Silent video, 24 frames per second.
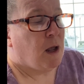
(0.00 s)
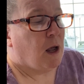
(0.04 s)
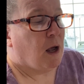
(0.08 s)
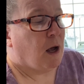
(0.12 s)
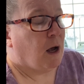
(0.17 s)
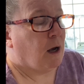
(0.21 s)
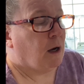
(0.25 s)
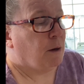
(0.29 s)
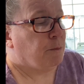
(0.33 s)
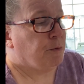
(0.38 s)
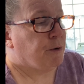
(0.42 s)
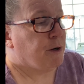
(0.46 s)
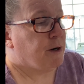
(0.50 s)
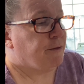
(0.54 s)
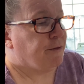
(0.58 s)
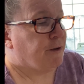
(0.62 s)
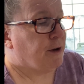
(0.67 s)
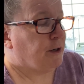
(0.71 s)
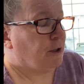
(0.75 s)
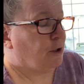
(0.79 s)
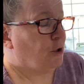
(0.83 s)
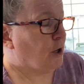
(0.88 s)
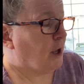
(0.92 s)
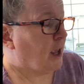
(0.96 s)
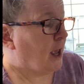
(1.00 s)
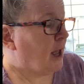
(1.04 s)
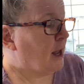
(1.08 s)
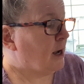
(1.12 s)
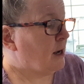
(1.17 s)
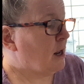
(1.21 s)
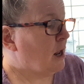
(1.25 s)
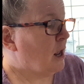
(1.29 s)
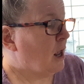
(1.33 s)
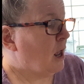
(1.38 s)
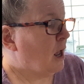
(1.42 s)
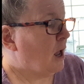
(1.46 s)
to look
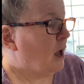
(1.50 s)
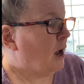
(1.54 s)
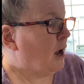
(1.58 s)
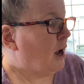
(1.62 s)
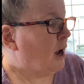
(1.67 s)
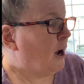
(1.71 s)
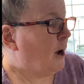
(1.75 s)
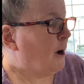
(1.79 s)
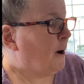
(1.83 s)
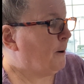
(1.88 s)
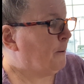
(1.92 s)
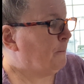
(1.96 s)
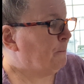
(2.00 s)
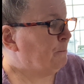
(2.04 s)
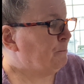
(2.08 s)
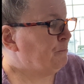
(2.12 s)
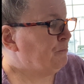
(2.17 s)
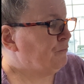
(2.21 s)
at.